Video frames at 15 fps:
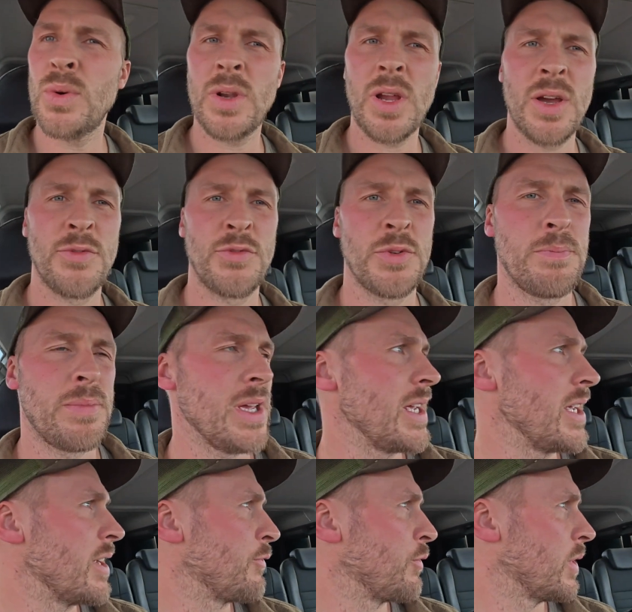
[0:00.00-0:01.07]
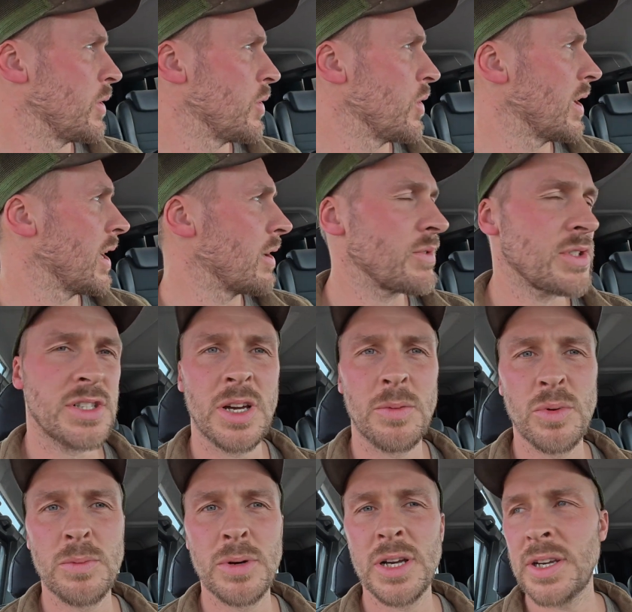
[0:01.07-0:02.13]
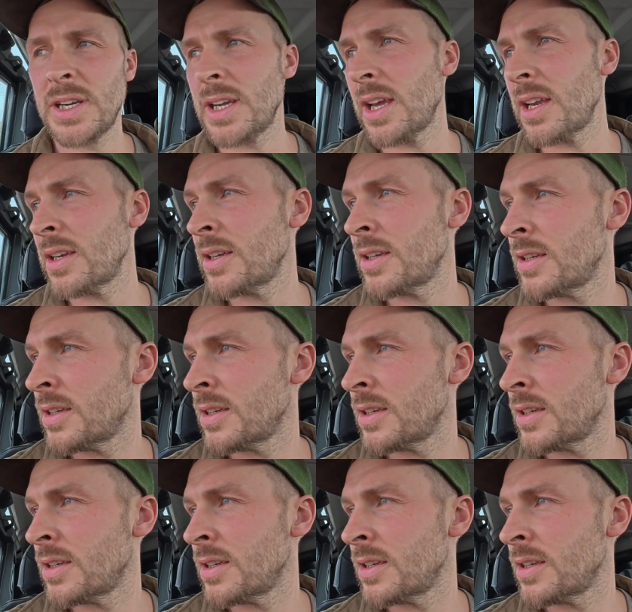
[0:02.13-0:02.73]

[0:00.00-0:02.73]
life would be if we were allowed to stubble burn again.